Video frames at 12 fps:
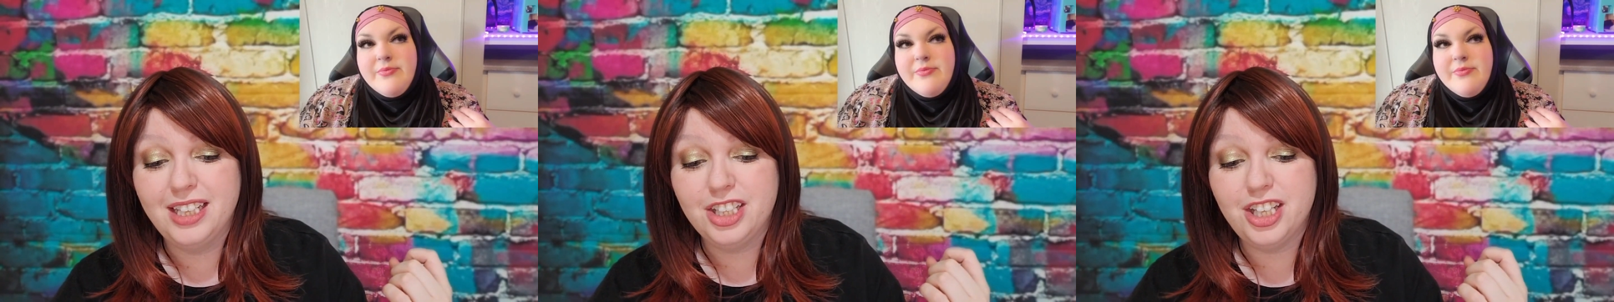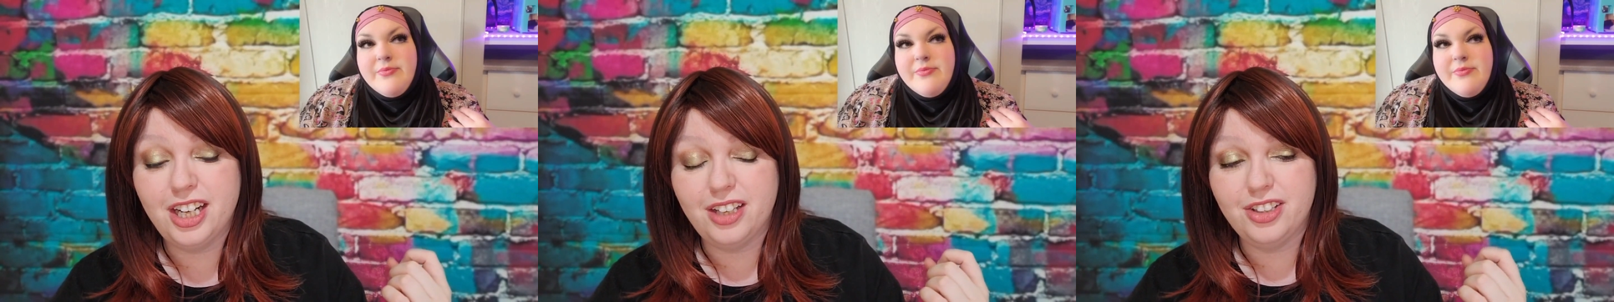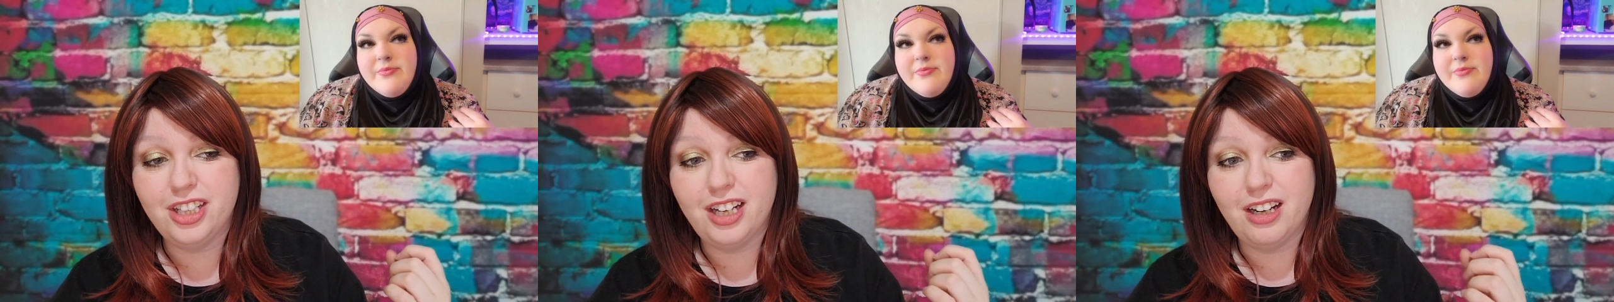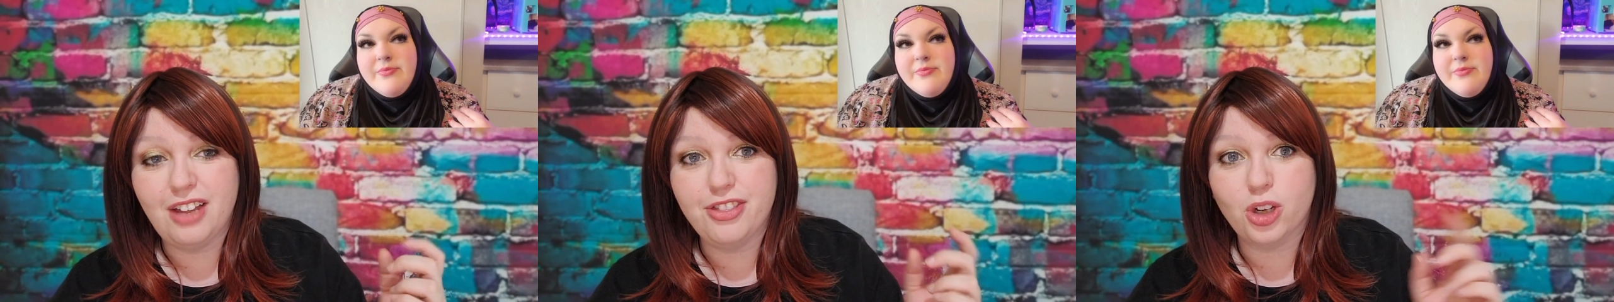Speaker 1: you know,
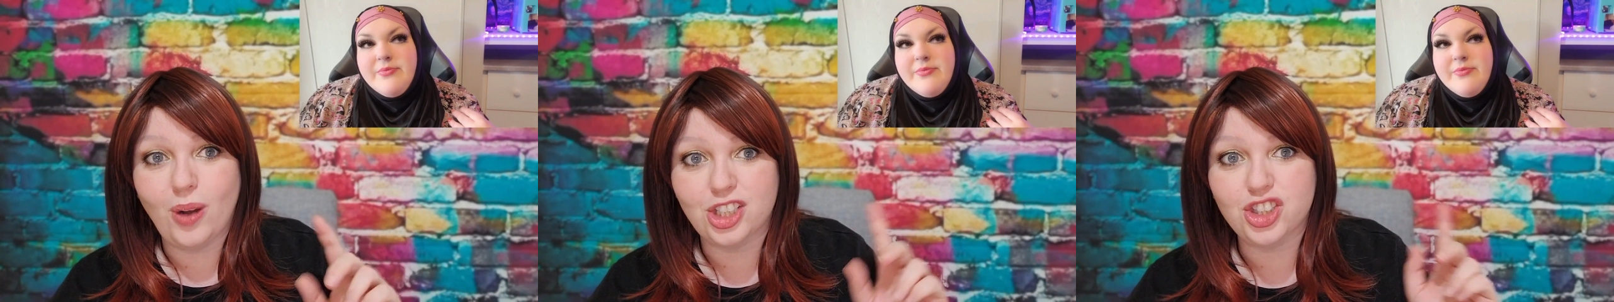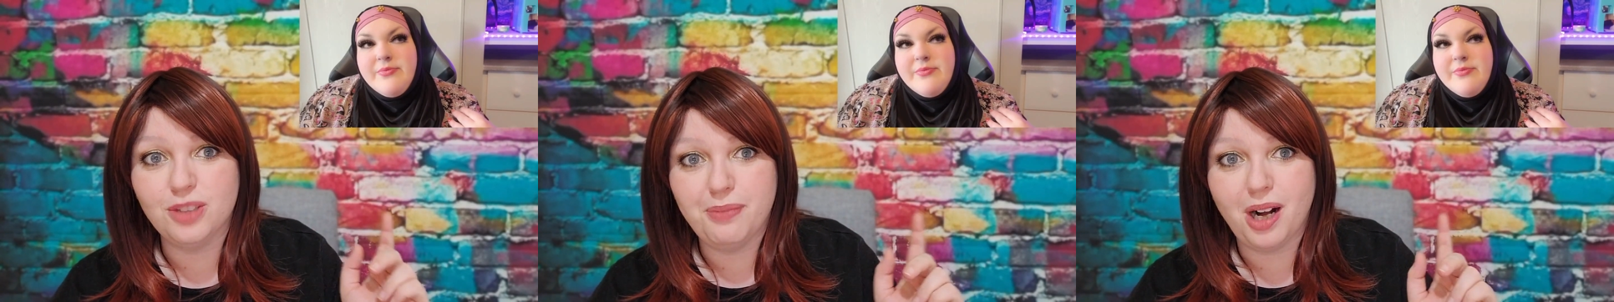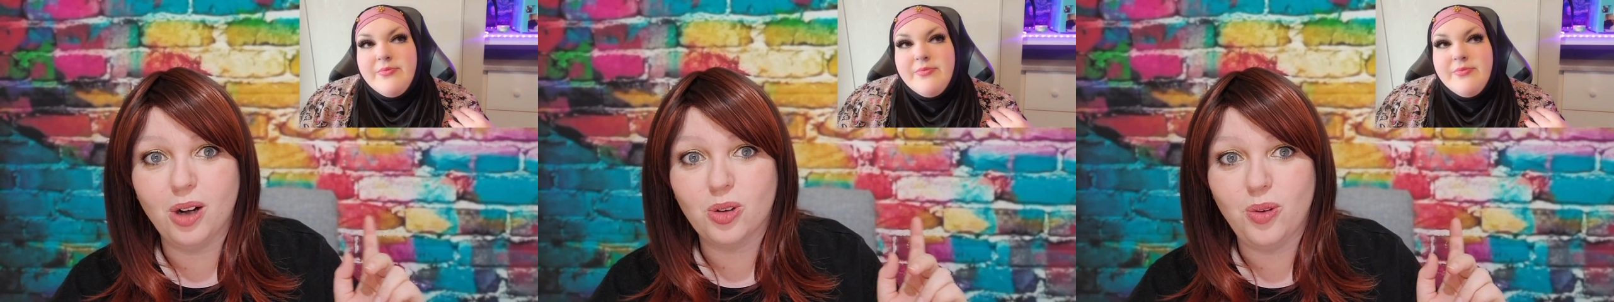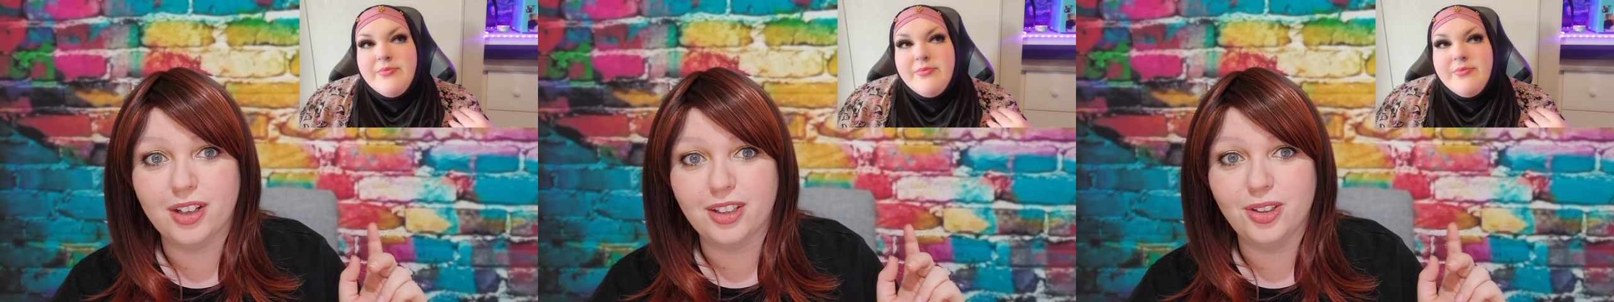like the question mark
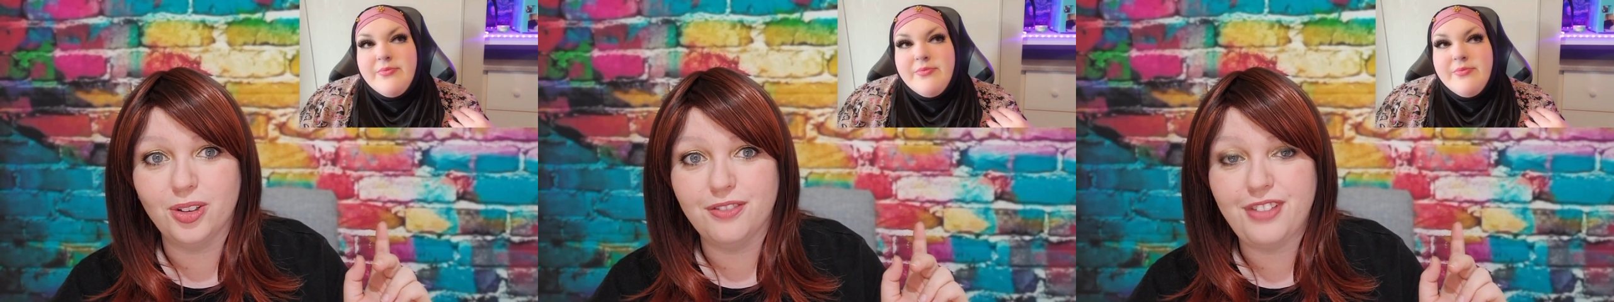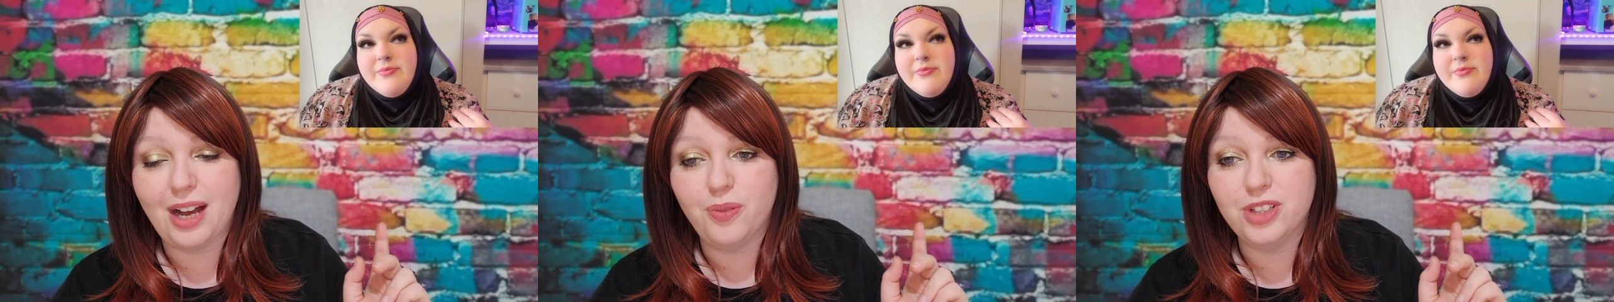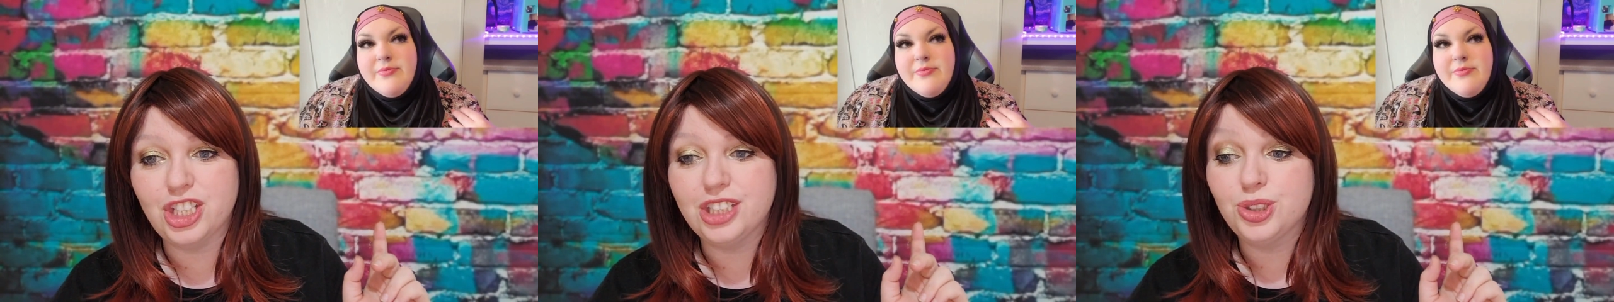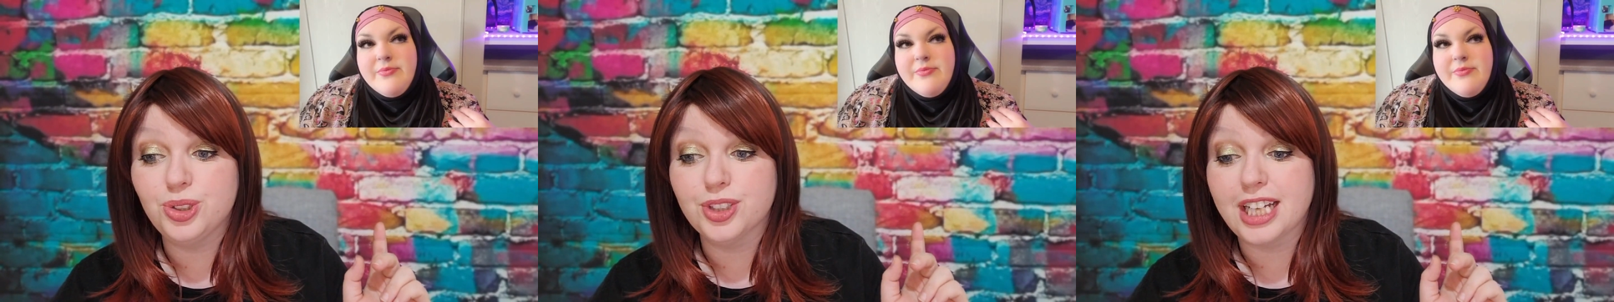one and all of that, when she's
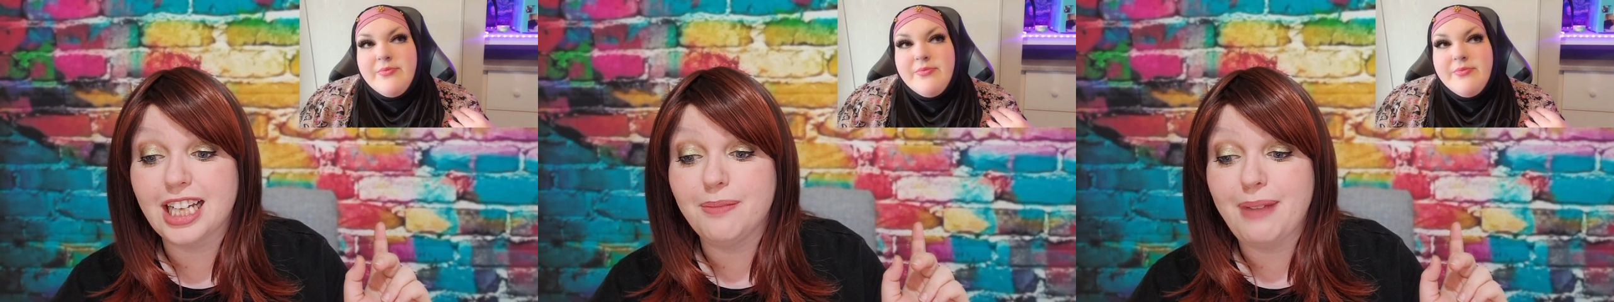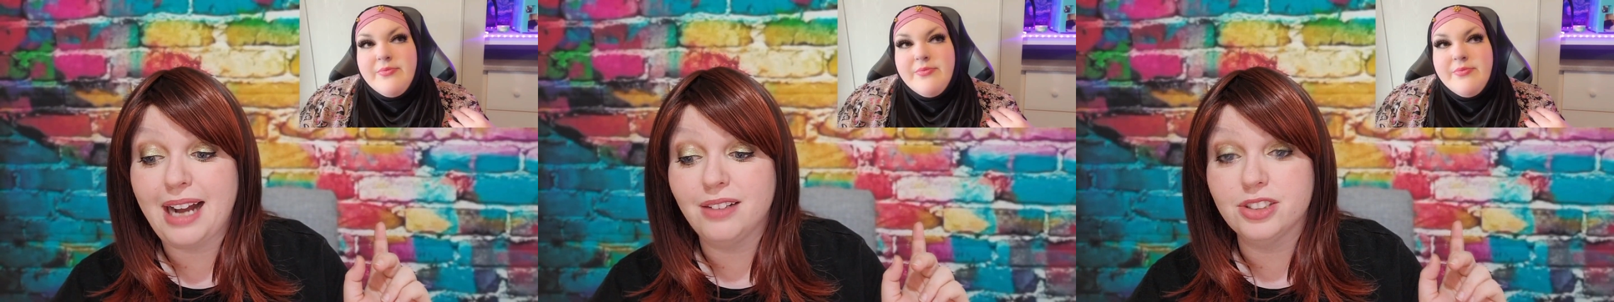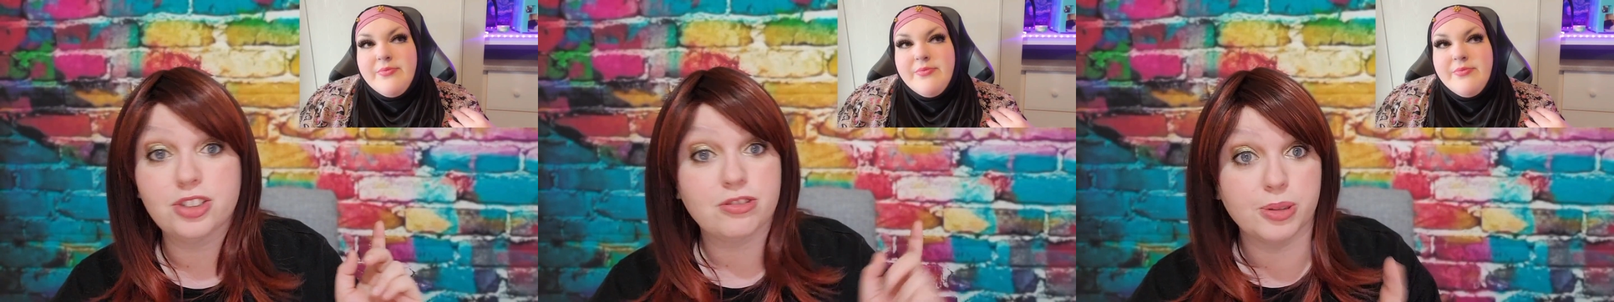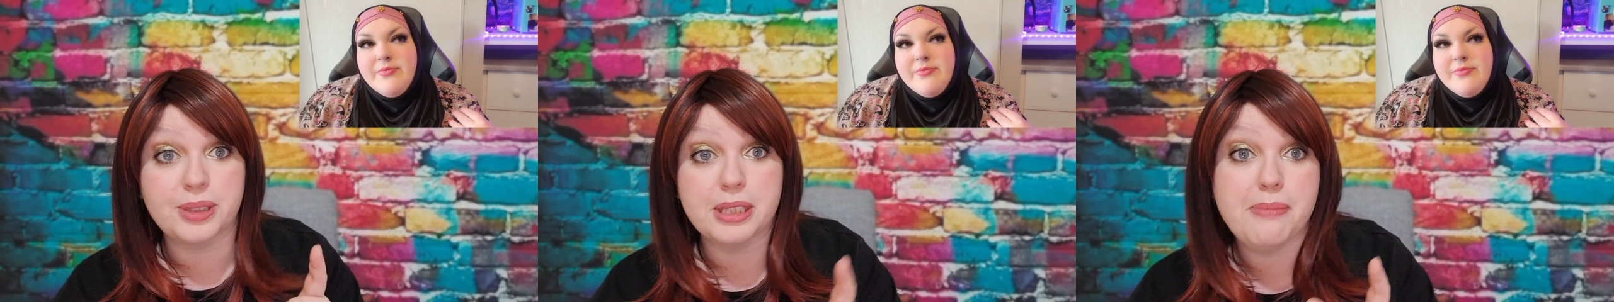talking about
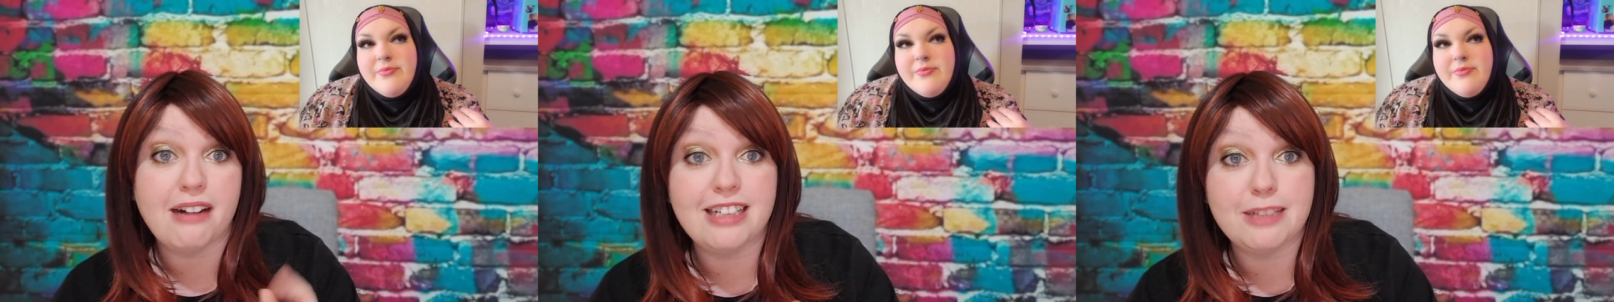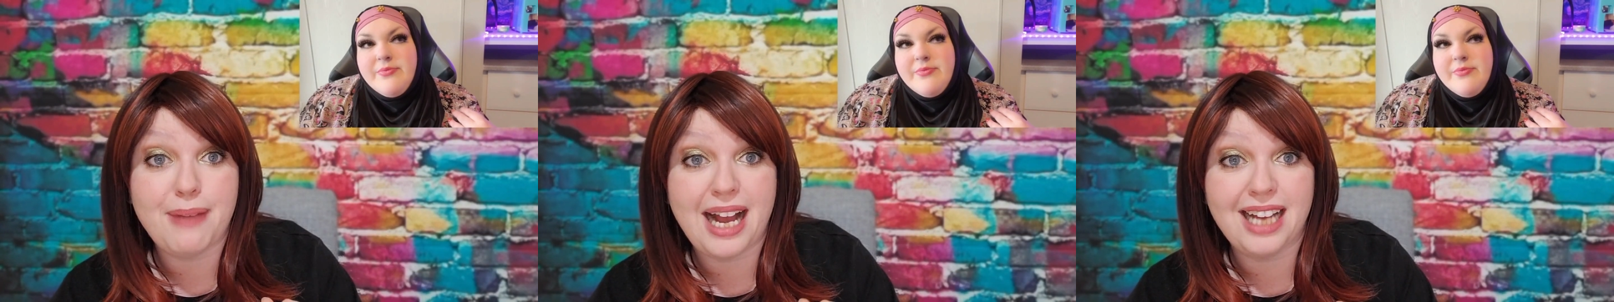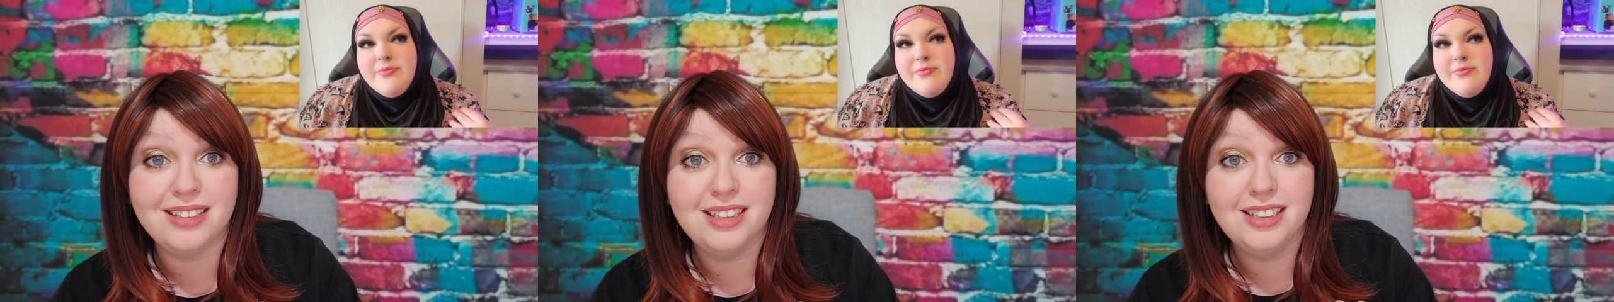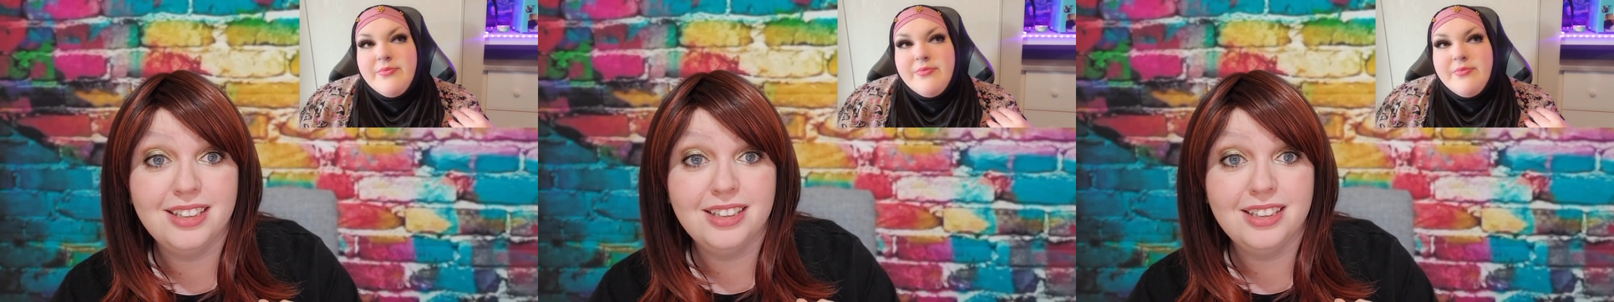screwing the married man.